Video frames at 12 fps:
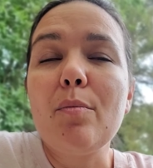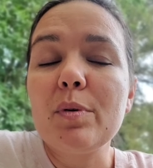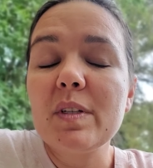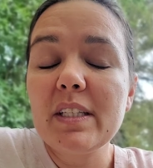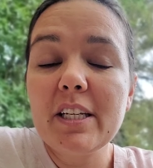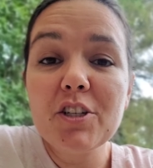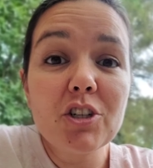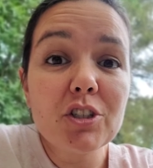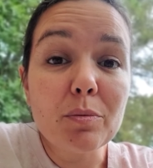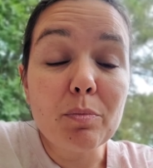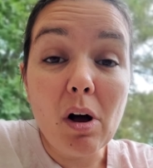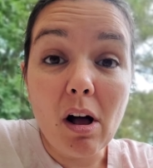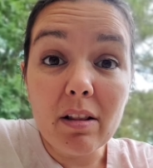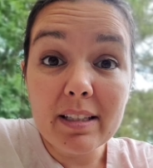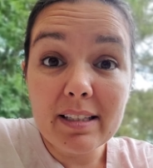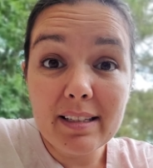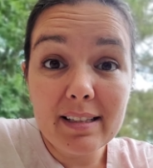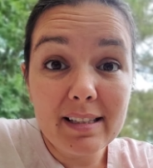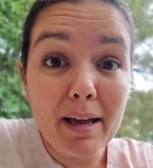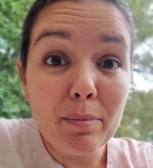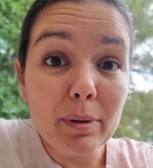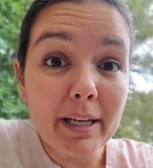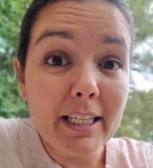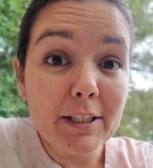procedures and policies set in
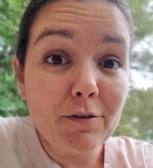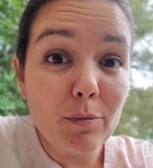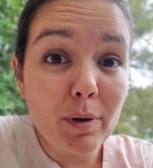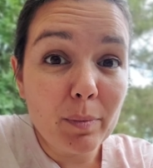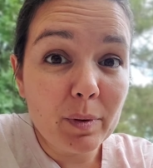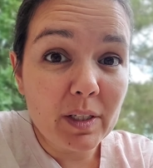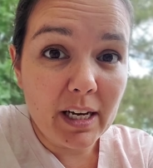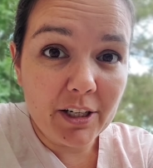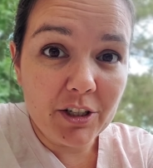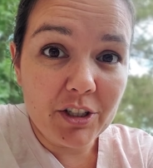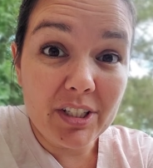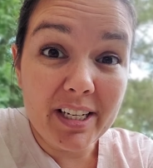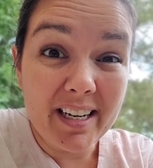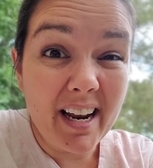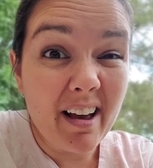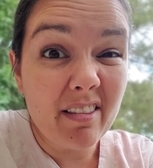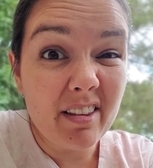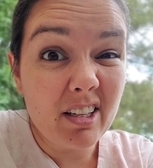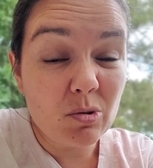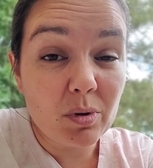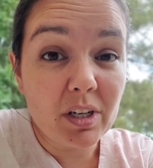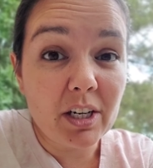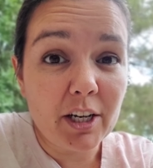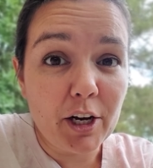place for people to understand how things
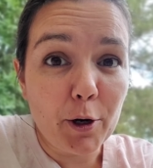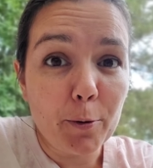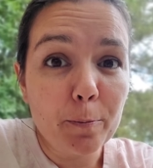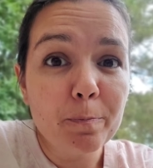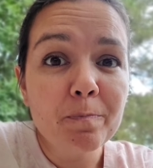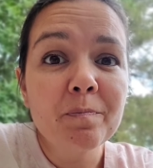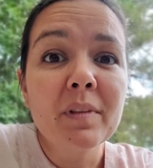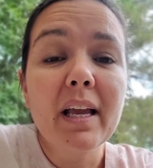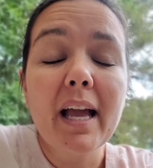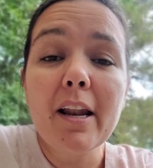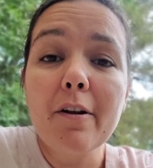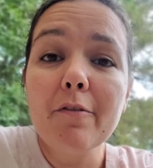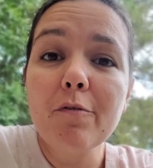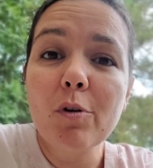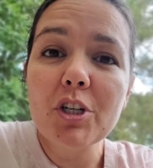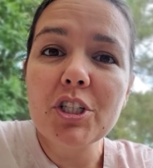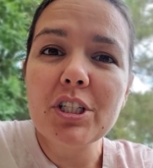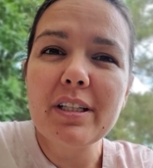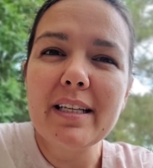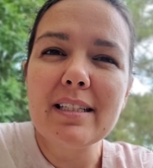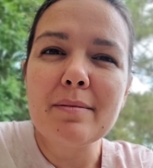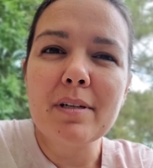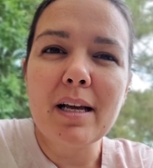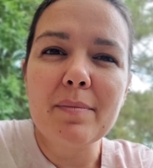were going to go. And unfortunately,
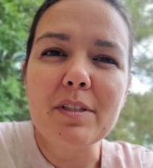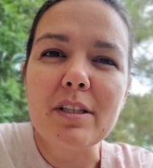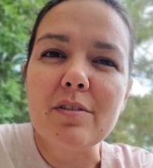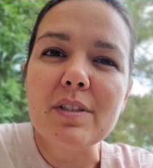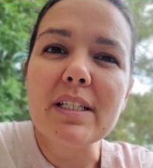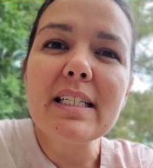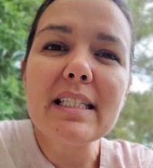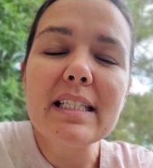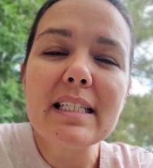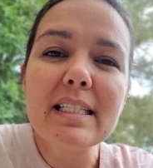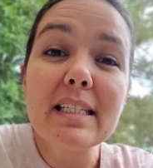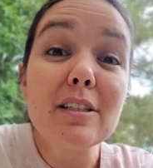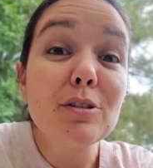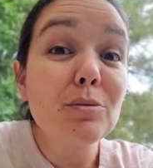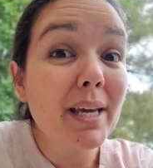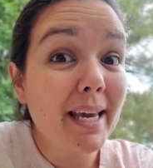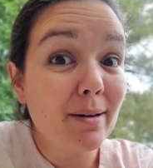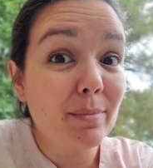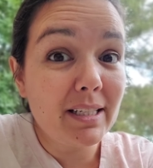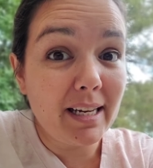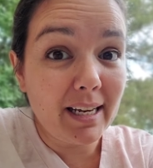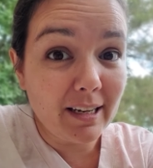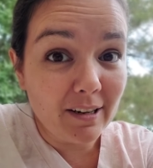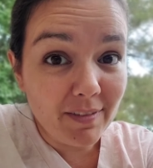sometimes in those instances, you can be
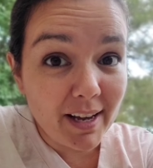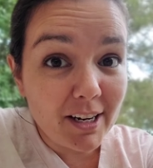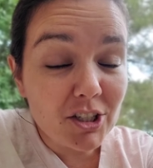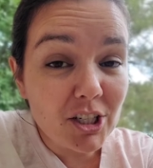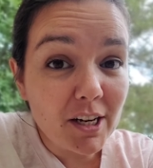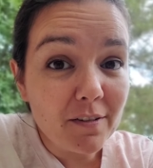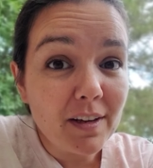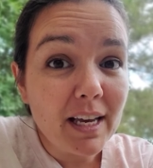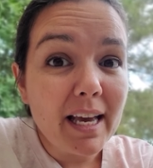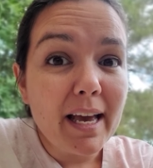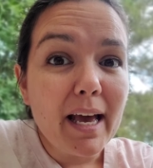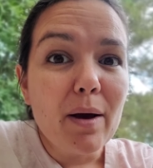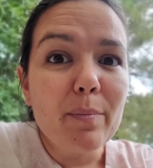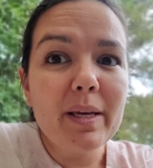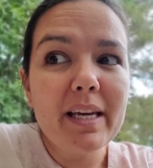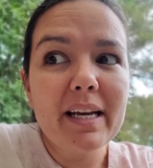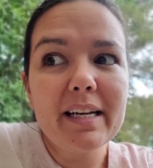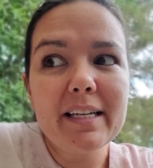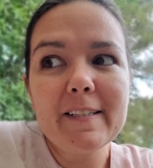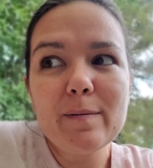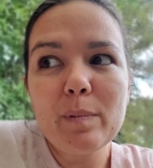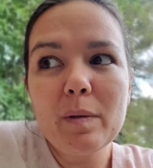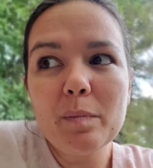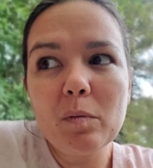taken advantage of because
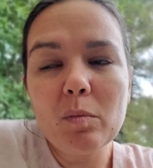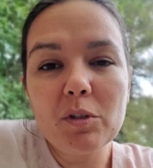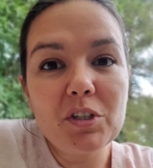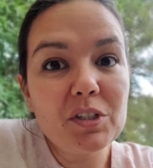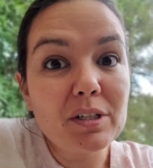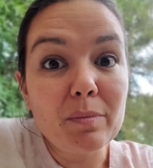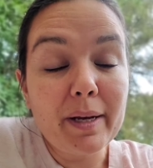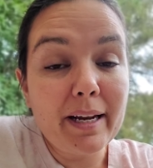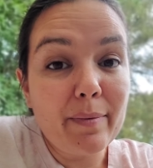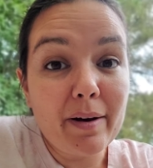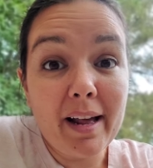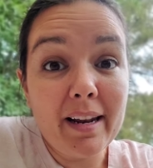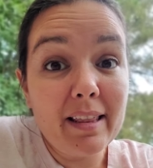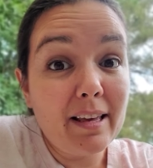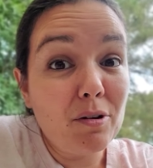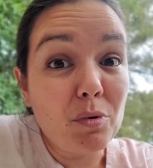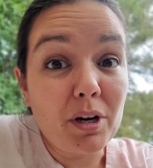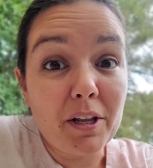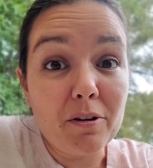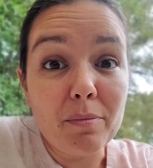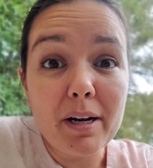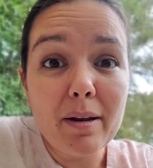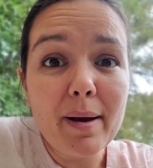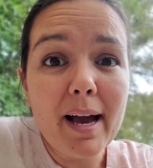people will just complain about anything, wanting their
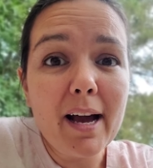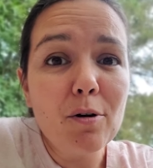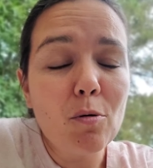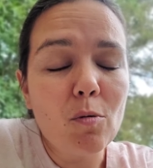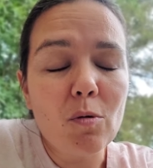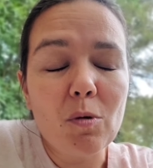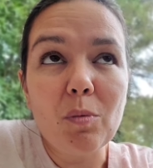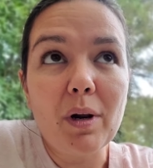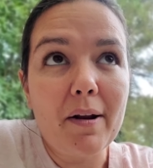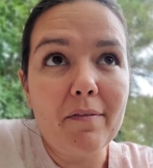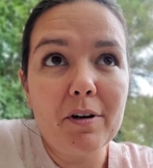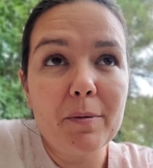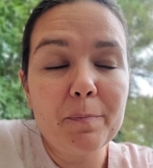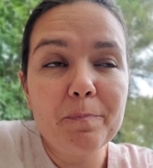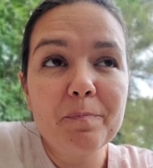money back or whatever.